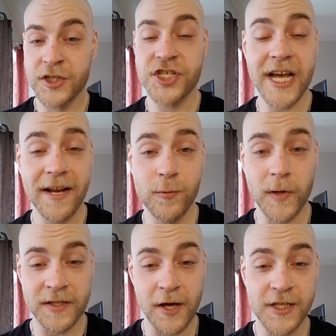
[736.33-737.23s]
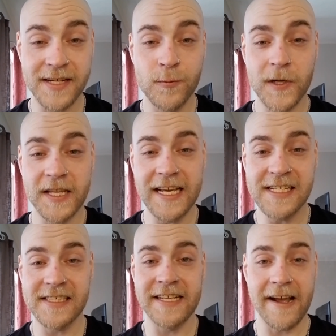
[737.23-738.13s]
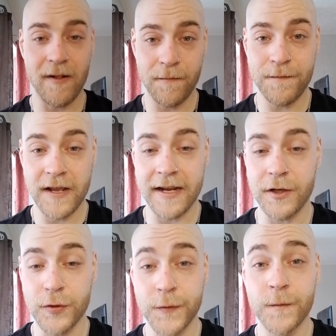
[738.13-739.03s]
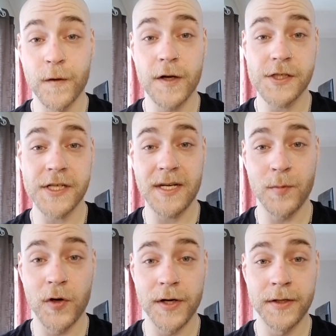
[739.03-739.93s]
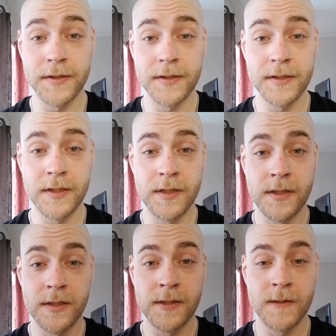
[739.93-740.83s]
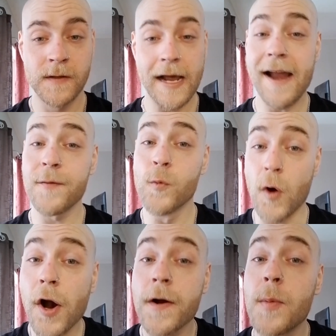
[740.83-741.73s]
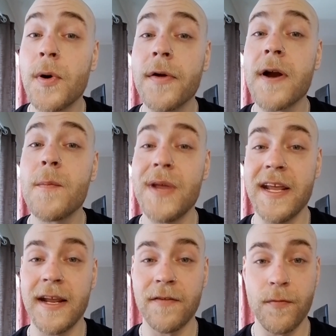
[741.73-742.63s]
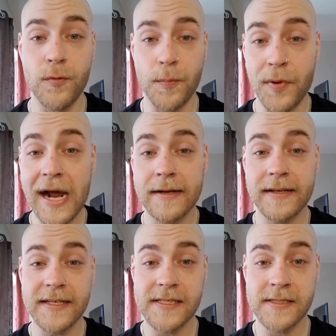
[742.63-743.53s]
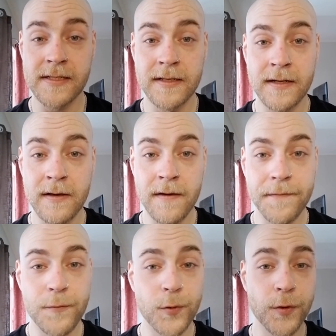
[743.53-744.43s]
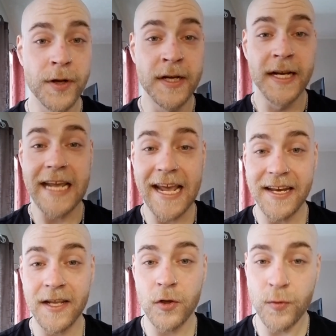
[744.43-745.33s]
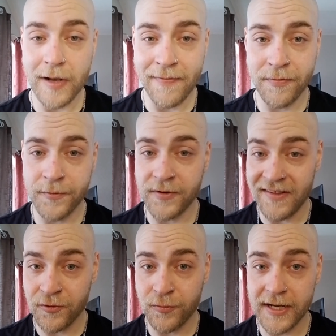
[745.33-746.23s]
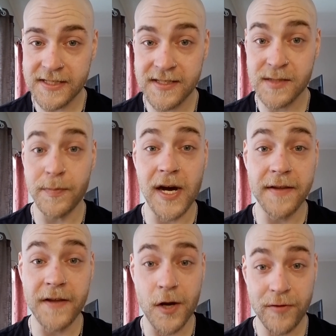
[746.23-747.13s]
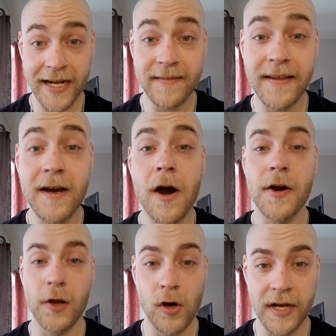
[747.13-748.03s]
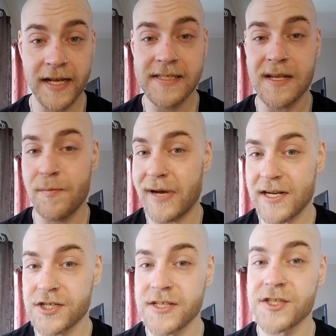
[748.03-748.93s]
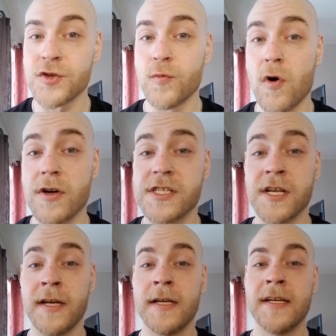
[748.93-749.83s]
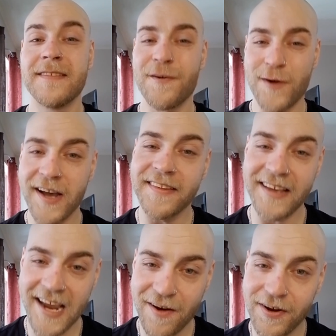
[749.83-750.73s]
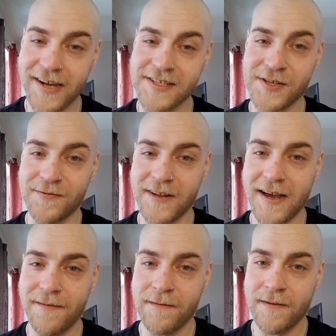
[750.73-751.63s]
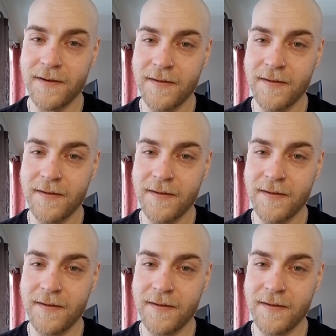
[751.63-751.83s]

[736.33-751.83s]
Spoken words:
Shed what isn't healthy and good for us anymore, and work upon our being through practice, through gaining new interests by directing our longings and passions towards the right areas of life.